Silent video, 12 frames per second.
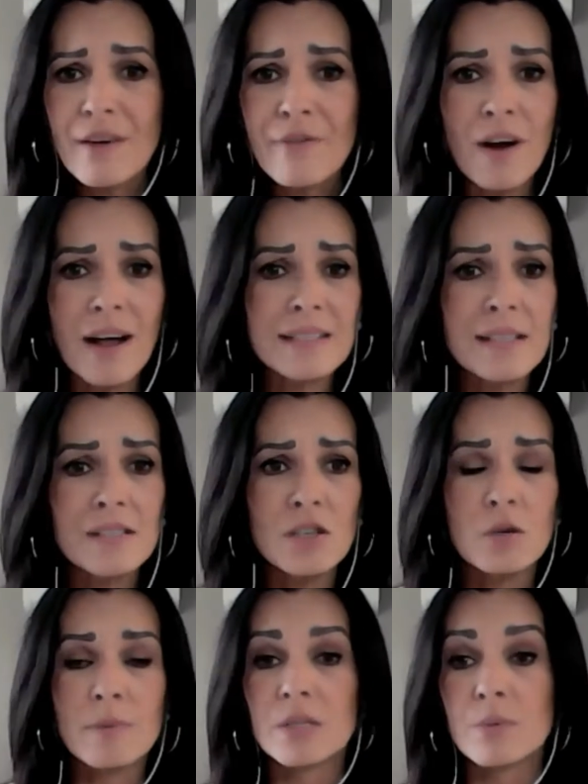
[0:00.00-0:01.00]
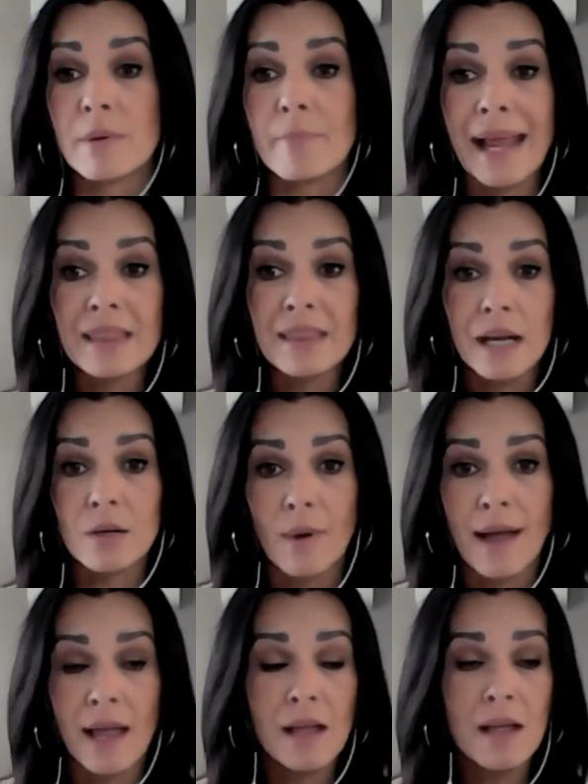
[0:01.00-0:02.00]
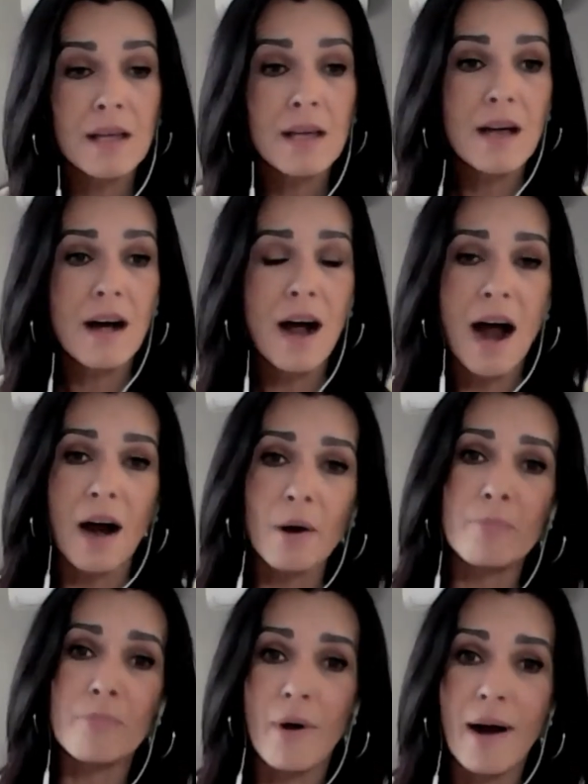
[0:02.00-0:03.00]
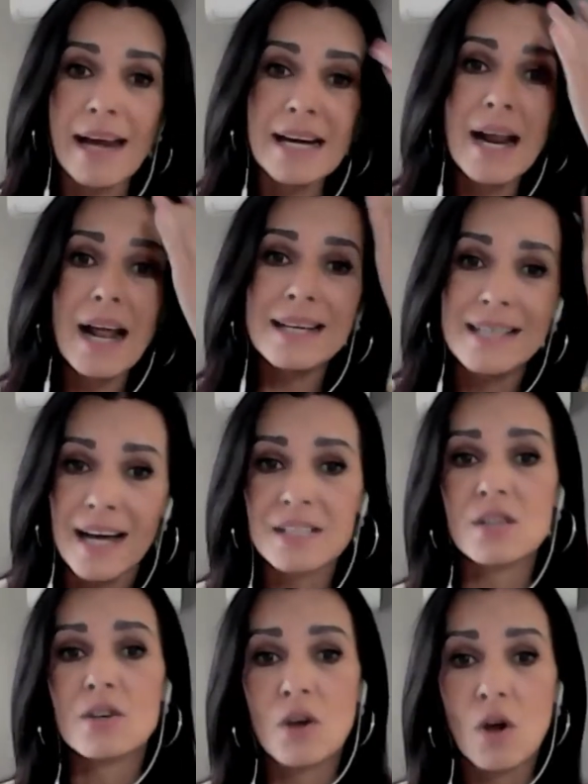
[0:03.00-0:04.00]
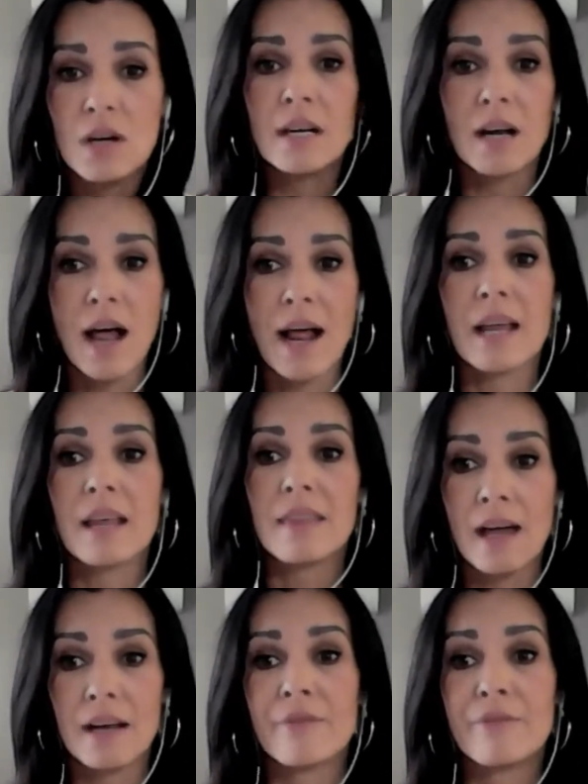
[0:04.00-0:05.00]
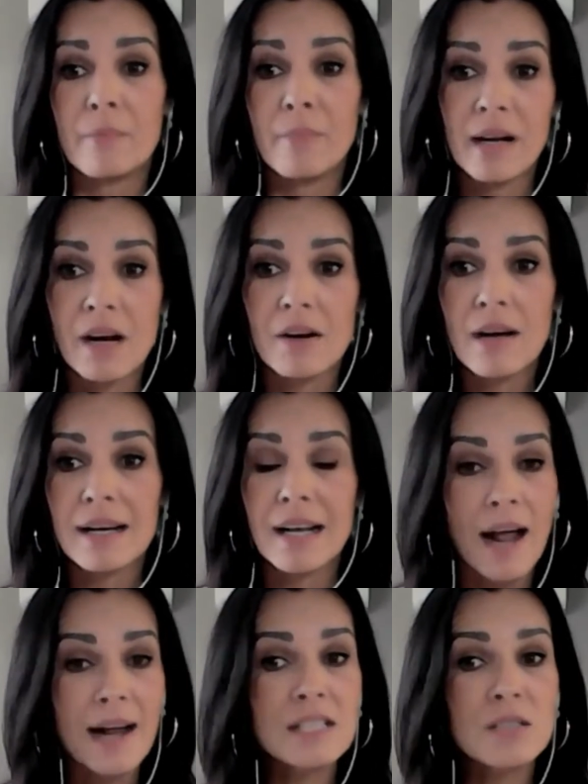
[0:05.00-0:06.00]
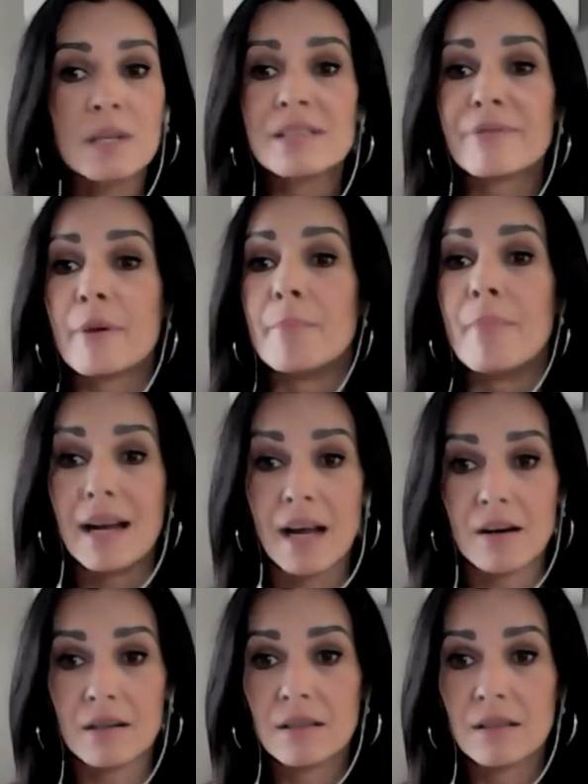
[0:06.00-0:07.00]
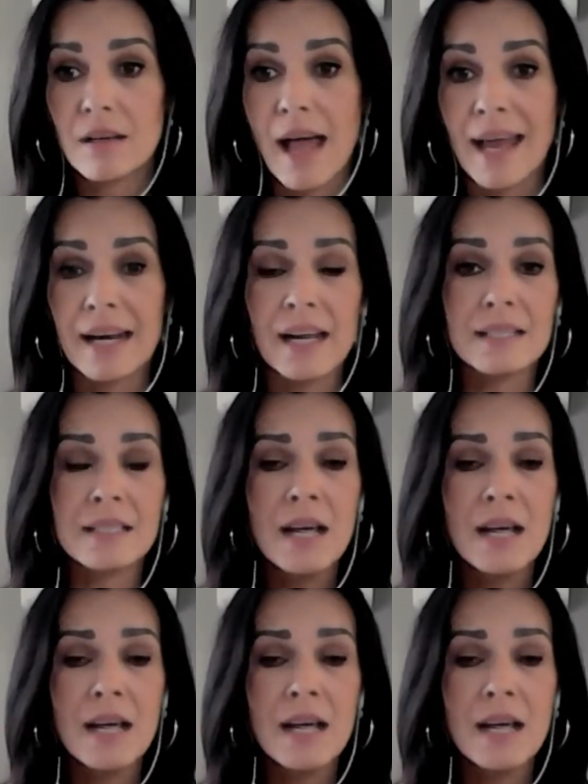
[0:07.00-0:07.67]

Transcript: for us as humans, we're made that way. Our brain does not like the unfamiliar. It likes what's familiar. And